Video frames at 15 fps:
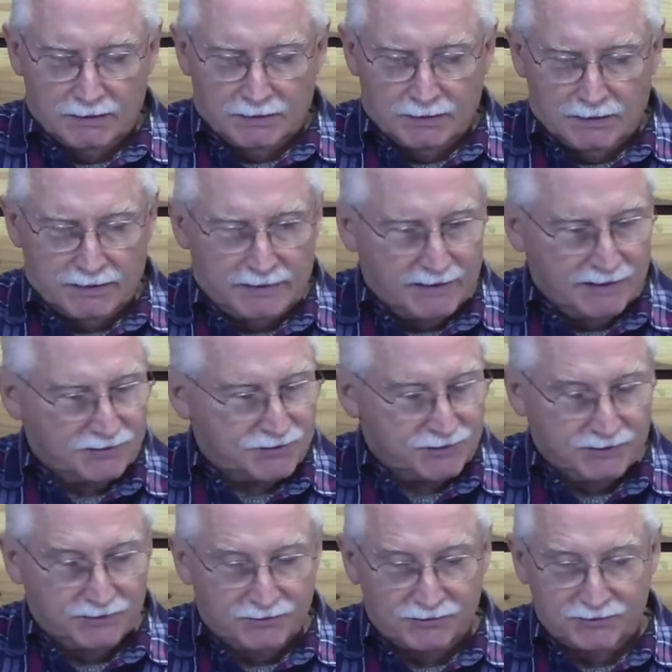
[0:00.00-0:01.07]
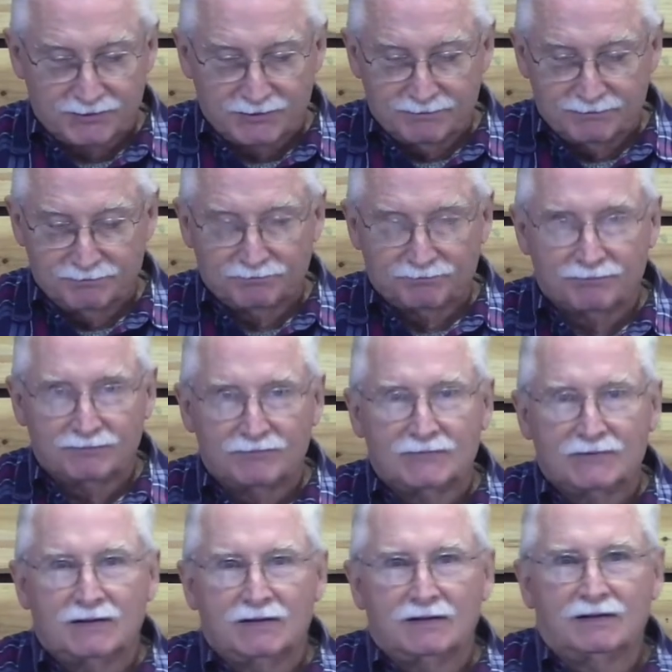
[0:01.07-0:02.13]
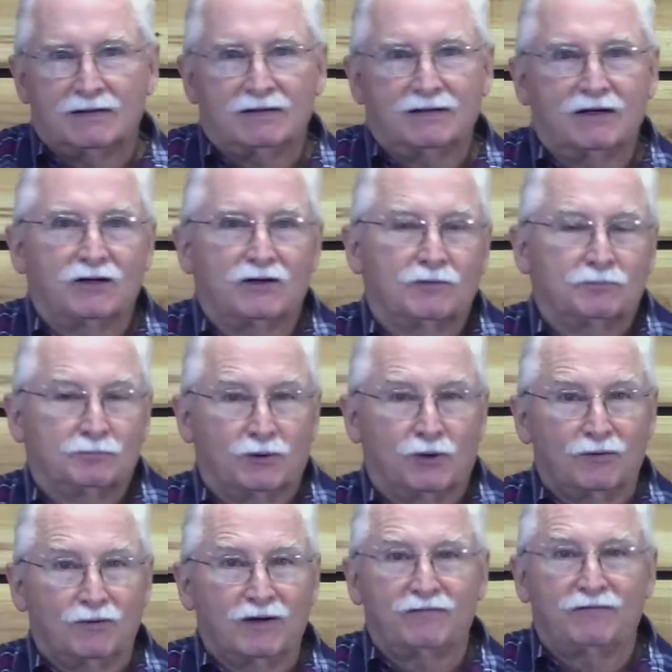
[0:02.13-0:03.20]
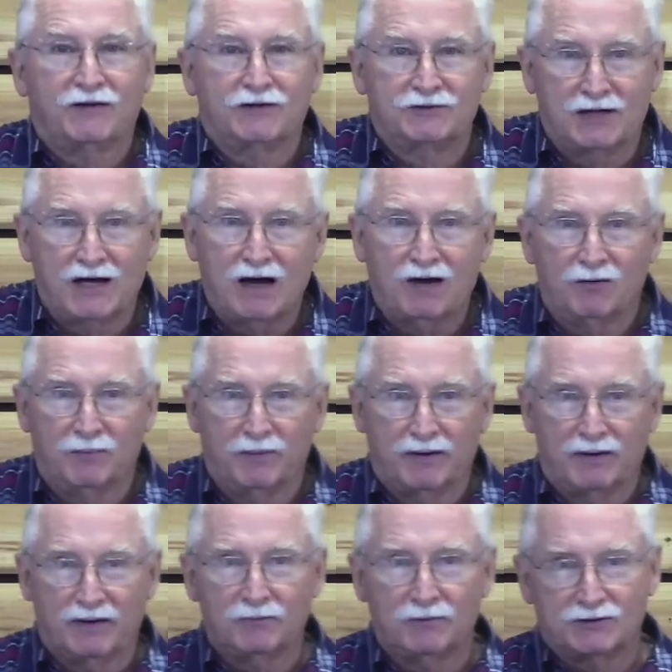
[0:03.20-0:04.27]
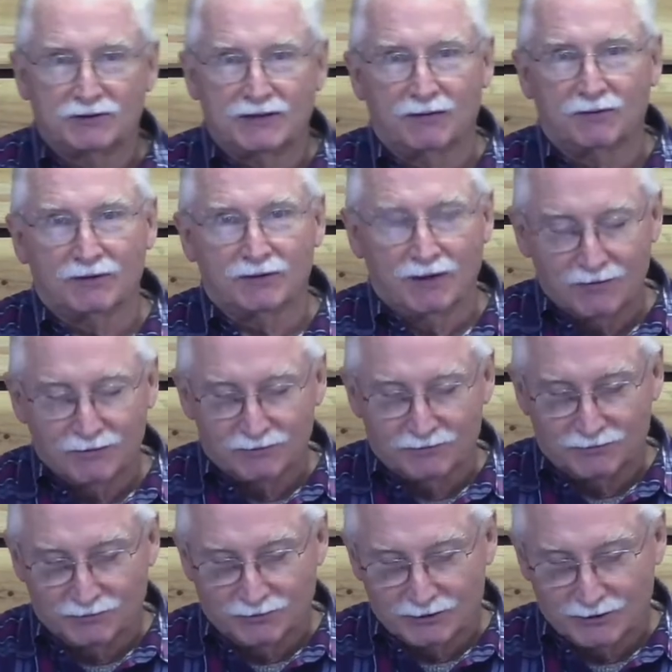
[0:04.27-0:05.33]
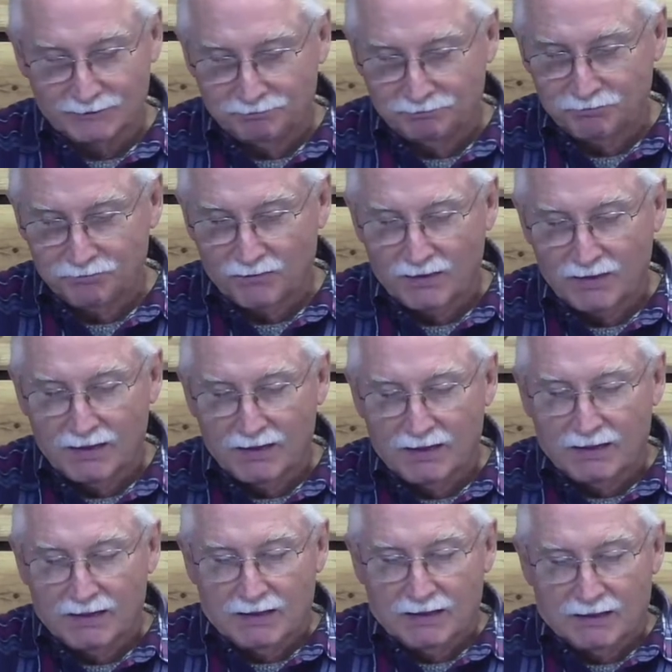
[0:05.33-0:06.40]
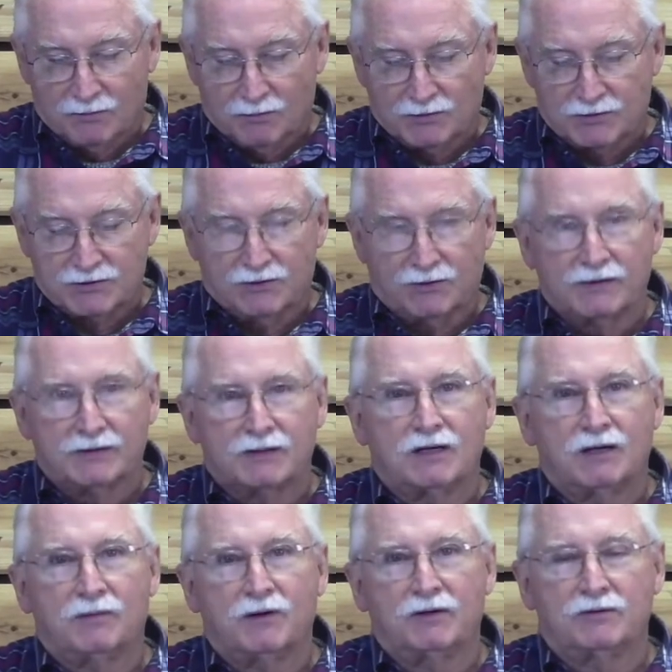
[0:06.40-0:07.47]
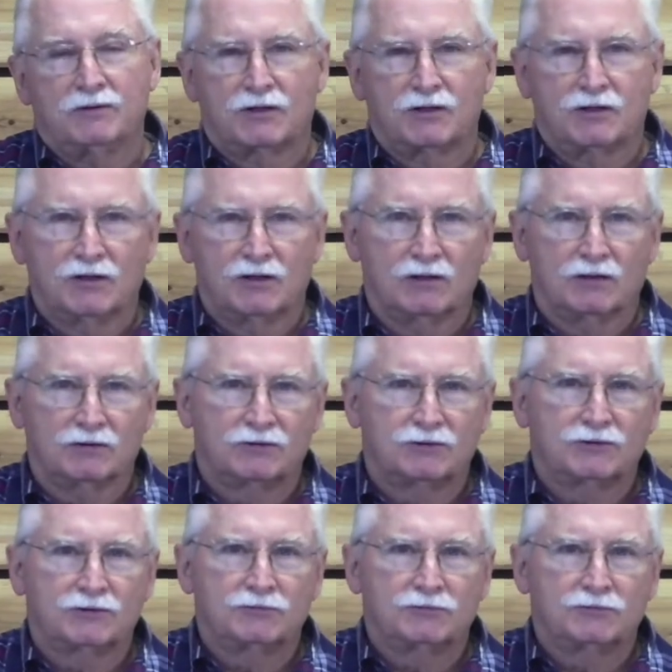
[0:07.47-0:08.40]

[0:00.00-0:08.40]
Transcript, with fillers: In essence, their prolific childbearing, which they were known for, was going to come under a curse,